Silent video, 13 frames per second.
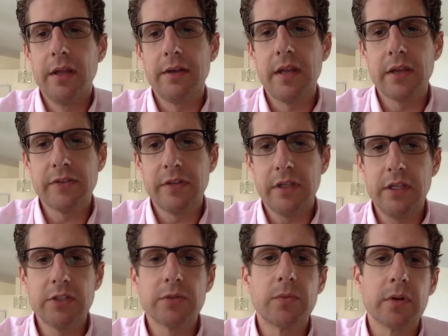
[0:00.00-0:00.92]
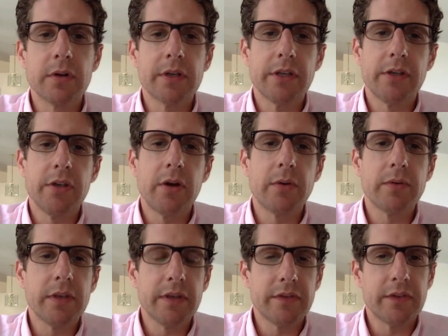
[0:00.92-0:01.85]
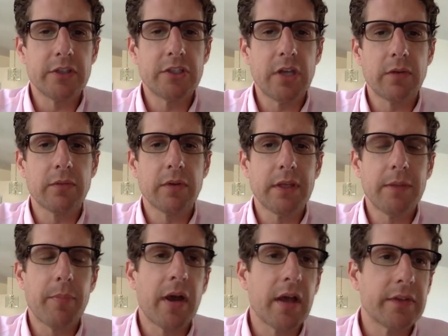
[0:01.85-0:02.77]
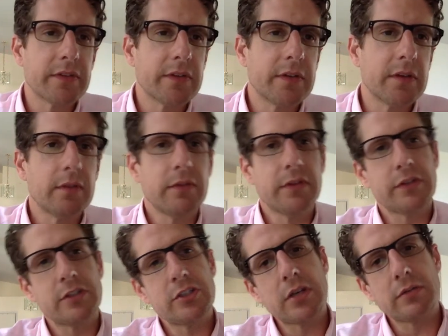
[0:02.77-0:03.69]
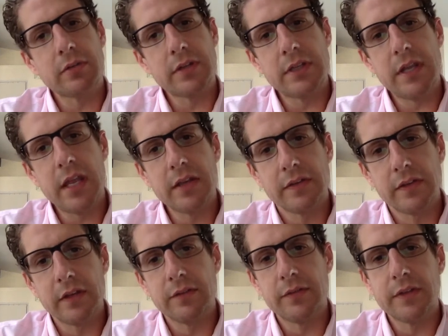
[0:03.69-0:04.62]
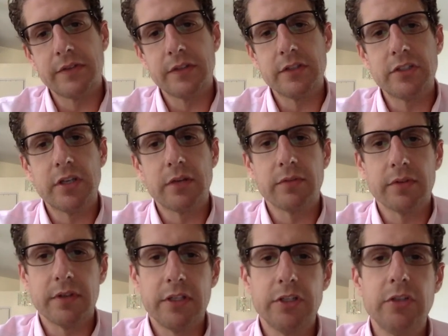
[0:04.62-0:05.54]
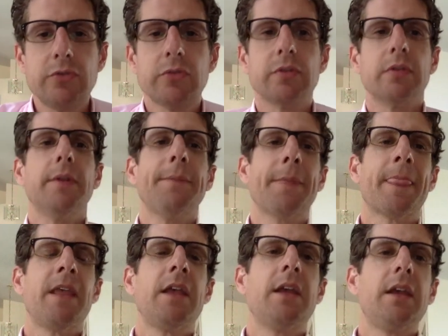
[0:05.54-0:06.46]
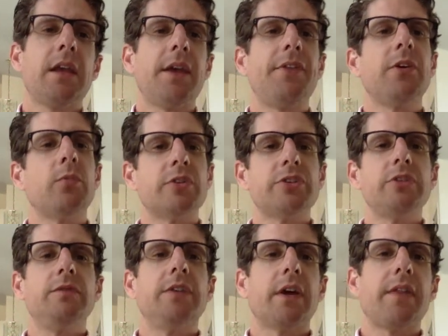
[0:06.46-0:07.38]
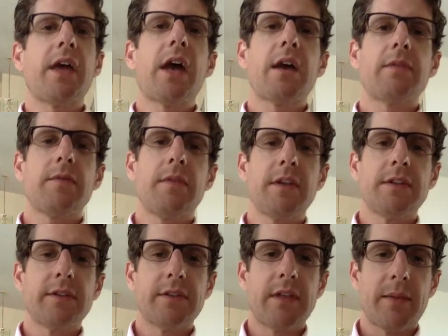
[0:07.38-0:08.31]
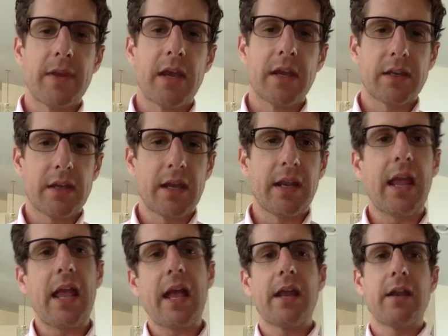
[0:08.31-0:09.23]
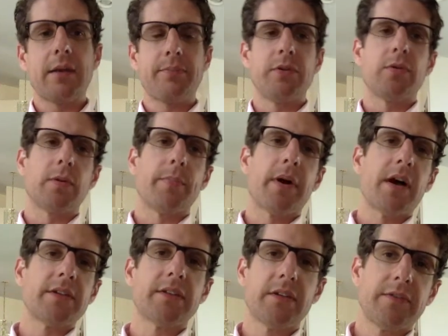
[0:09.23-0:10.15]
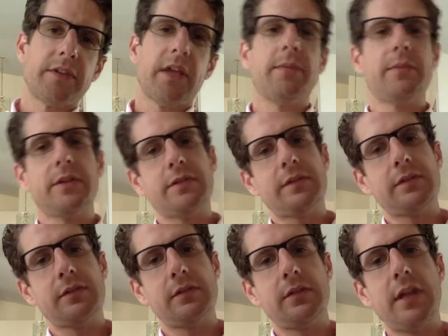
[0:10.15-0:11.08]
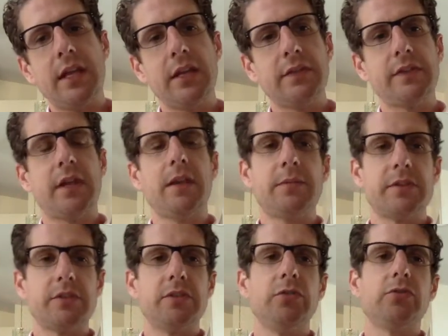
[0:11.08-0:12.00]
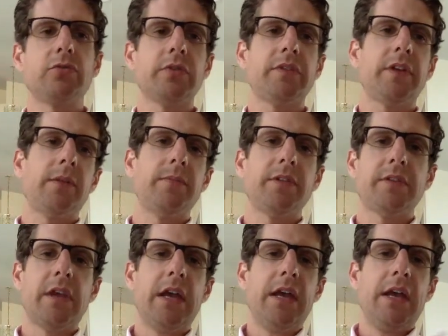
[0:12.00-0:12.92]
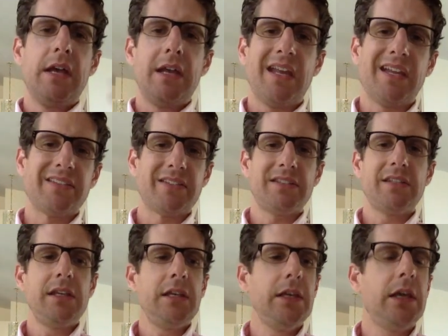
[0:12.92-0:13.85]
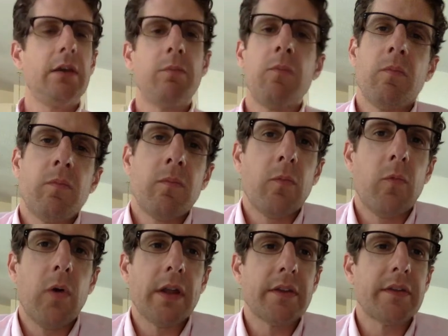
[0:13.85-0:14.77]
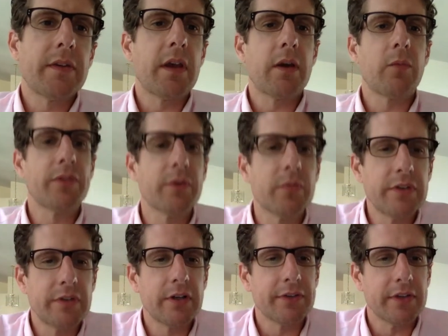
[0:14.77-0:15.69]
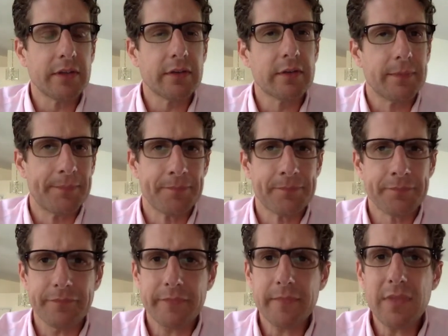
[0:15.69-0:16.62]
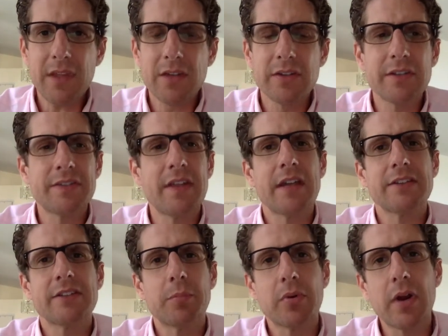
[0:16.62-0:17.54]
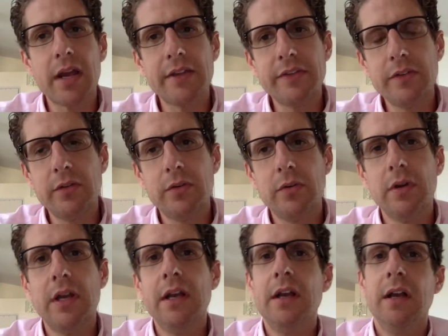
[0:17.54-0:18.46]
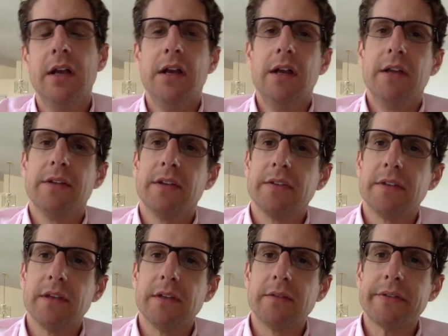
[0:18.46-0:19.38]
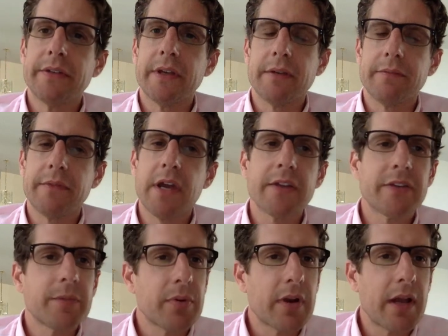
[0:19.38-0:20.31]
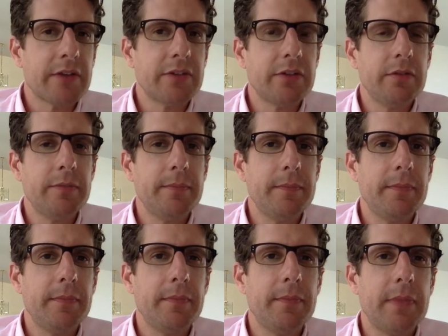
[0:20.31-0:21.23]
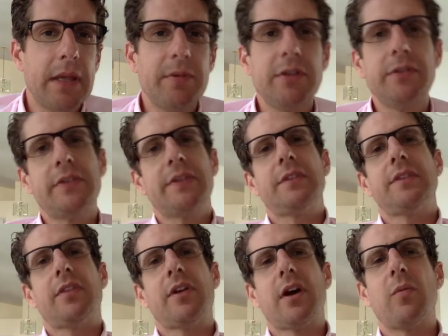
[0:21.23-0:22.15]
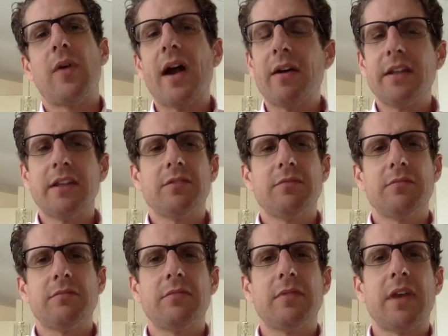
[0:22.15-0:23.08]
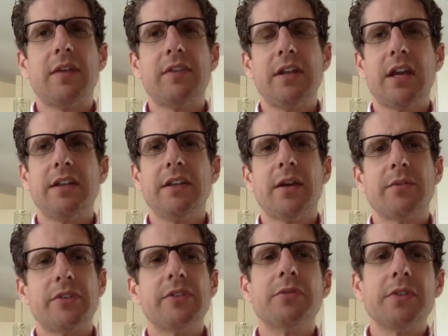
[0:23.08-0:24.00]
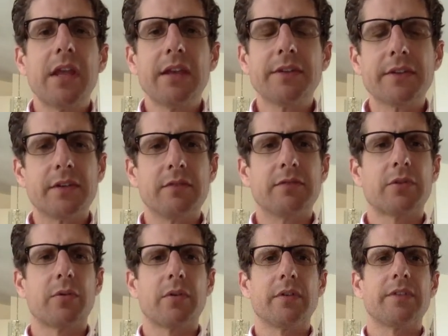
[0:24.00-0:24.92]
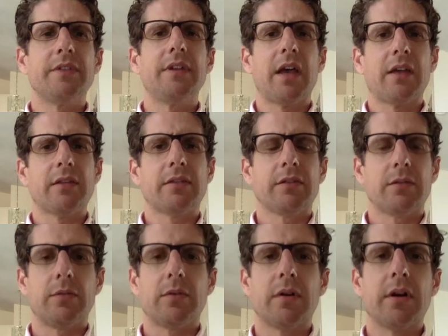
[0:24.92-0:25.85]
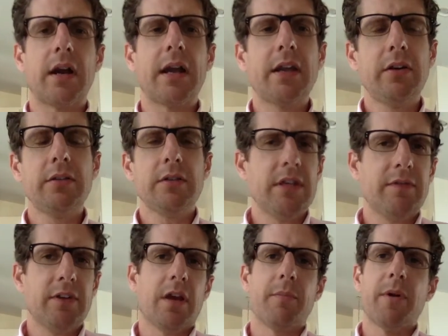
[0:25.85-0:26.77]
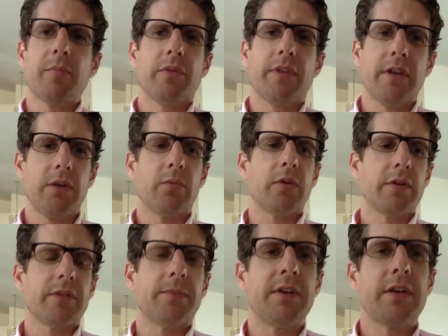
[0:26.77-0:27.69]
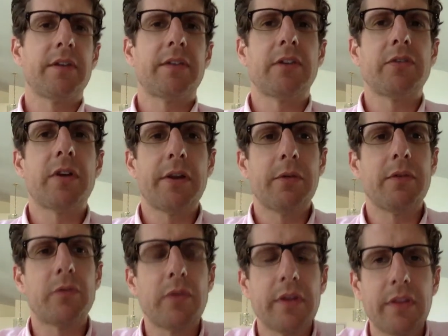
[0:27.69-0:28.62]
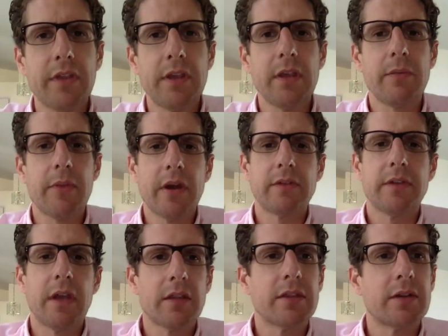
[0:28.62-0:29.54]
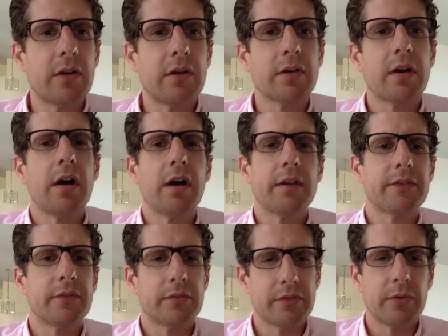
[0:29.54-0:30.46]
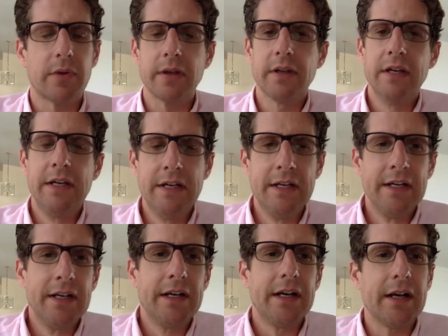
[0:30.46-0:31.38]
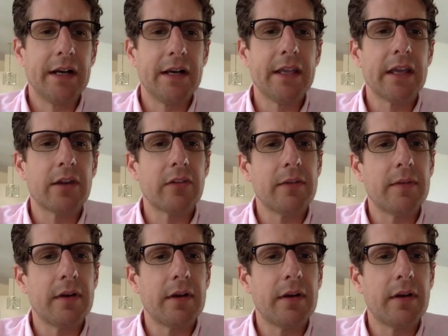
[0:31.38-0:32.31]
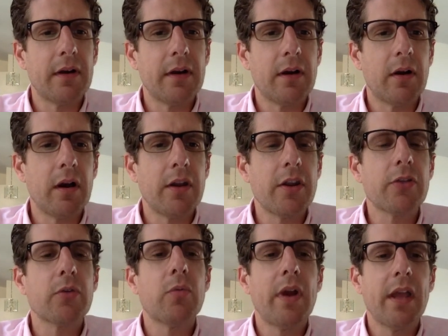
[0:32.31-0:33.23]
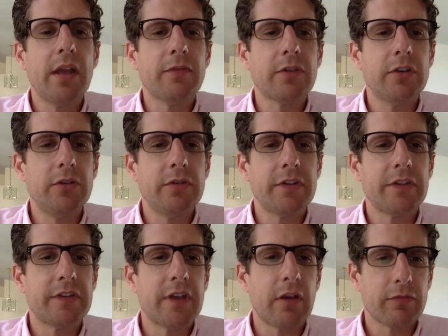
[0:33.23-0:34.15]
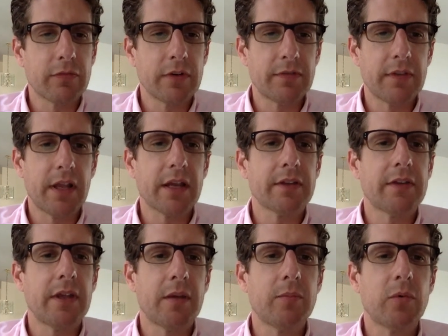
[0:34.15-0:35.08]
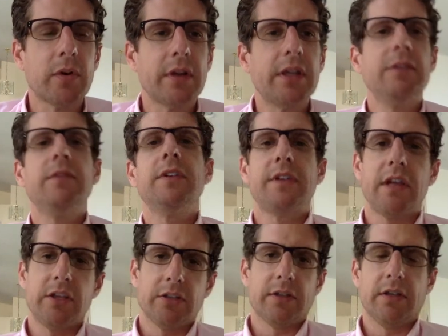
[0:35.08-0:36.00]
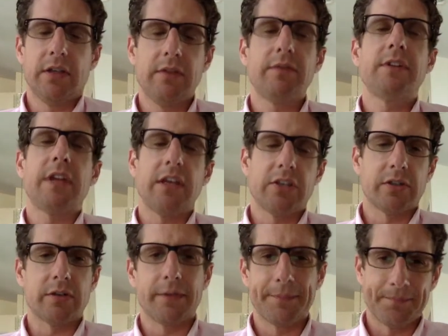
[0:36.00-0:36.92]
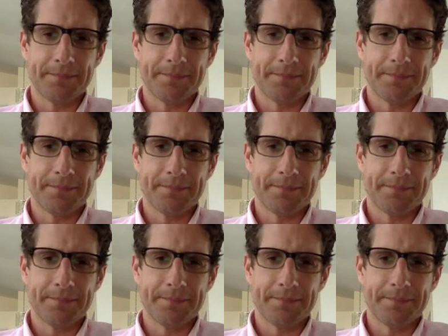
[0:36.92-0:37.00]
next to each word and note, is it generally positive? Is it generally negative? Is it generally neutral? And then once you've done that, then step back and kind of add up your positive statements, negative statements, neutral statements, and see what the result is. Does that surprise you? Does it not surprise you? Maybe you thought, wow, I didn't have any idea I was so negative towards death. Or I couldn't even come up with any words because I try to avoid thinking about death at all costs, or so on. Again, another way for you to self-reflect and more invitational.